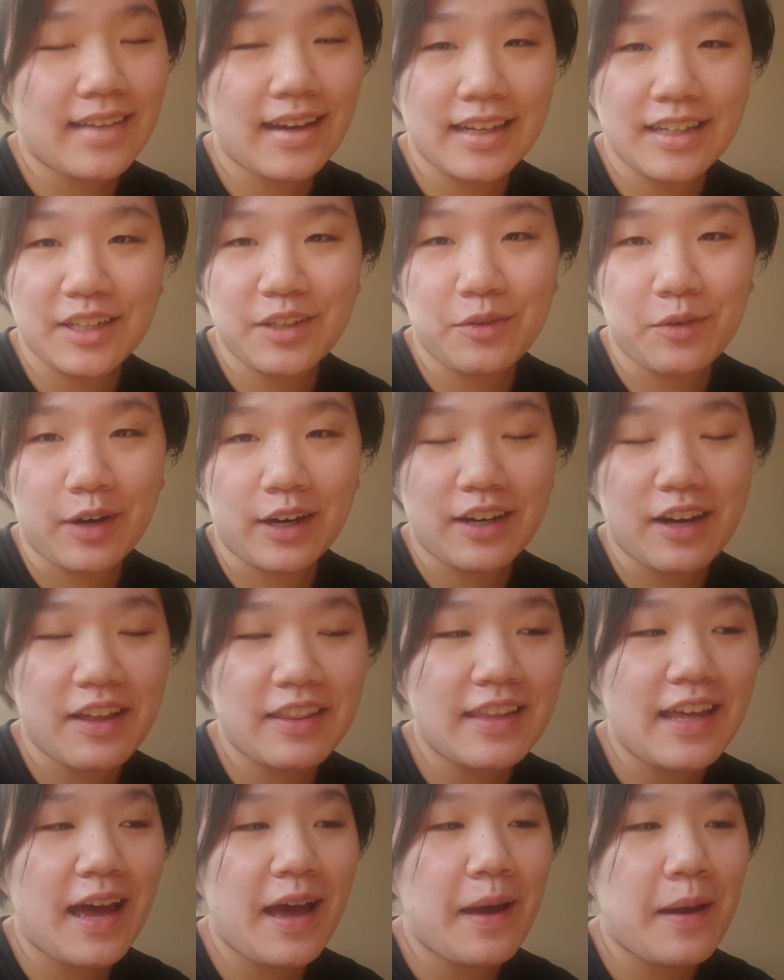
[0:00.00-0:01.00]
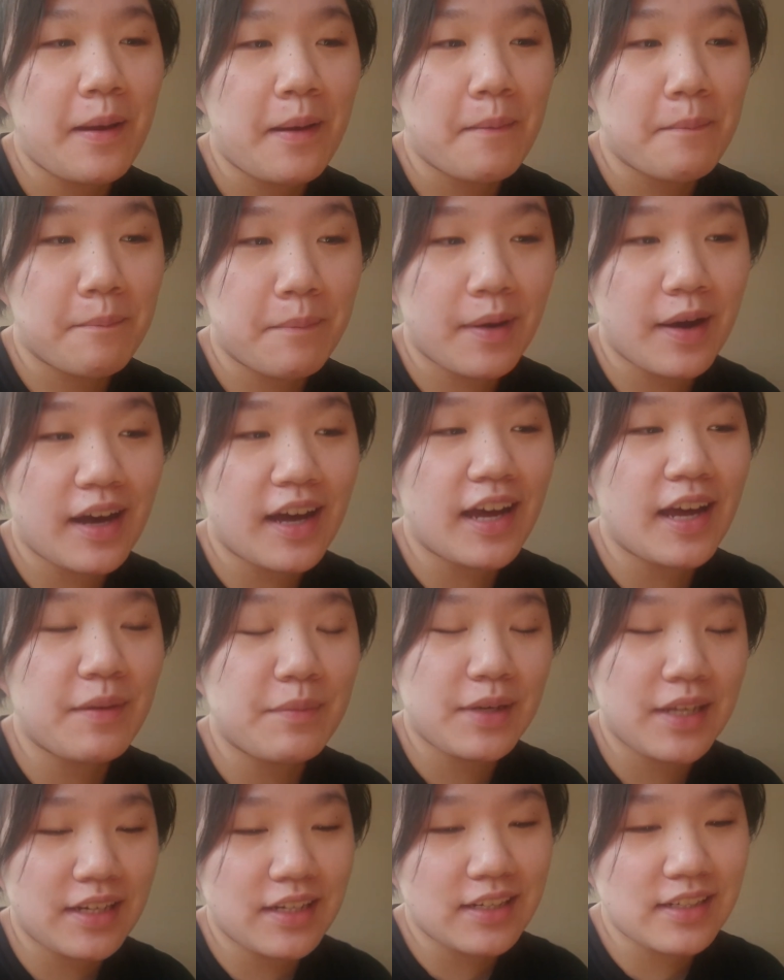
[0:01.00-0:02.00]
I need to work on that. But I
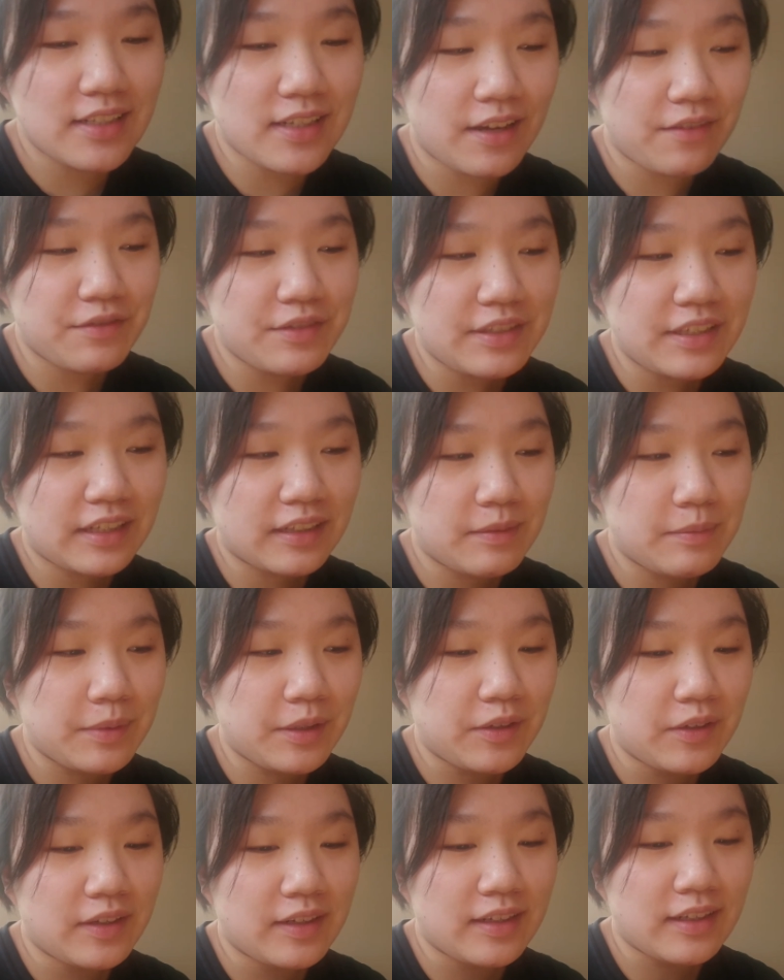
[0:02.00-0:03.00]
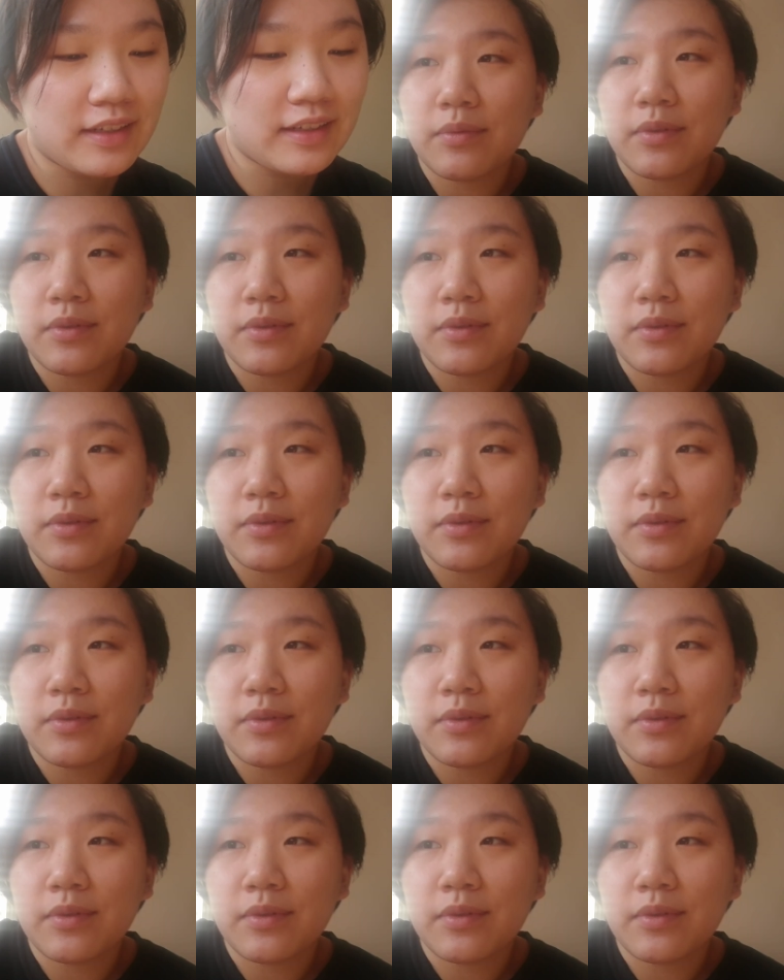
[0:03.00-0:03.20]
made it in time for second period.